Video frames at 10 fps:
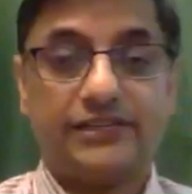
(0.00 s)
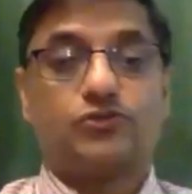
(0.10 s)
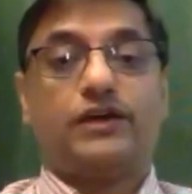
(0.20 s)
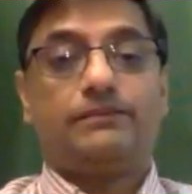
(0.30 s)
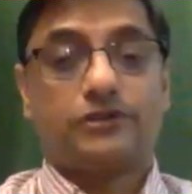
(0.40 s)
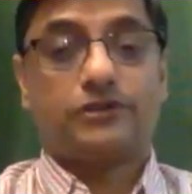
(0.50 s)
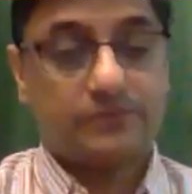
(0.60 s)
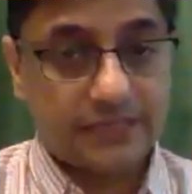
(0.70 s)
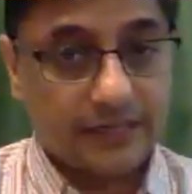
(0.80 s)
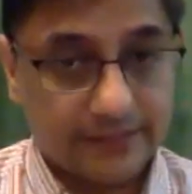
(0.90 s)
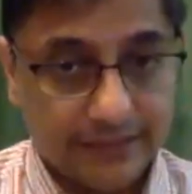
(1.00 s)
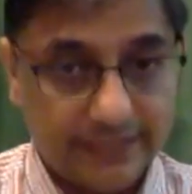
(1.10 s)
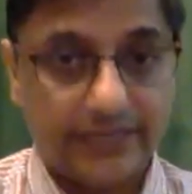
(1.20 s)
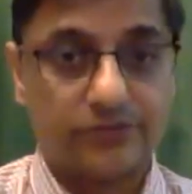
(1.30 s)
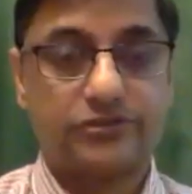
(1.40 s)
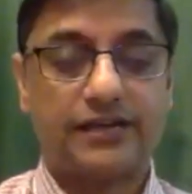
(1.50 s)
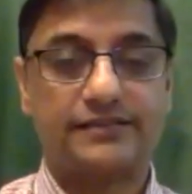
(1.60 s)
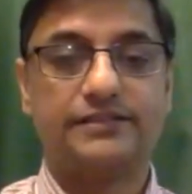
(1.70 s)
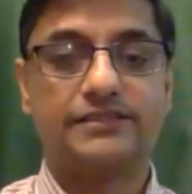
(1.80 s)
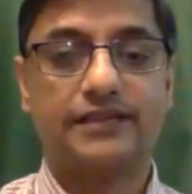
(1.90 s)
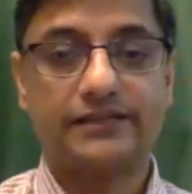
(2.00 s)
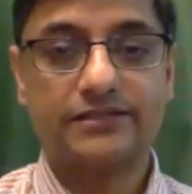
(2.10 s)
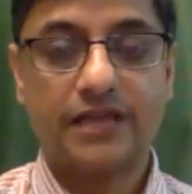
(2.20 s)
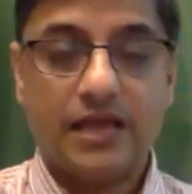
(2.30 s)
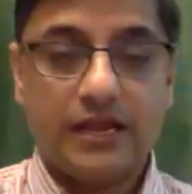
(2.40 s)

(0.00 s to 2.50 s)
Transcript: it's quite possible southern India also has these sites.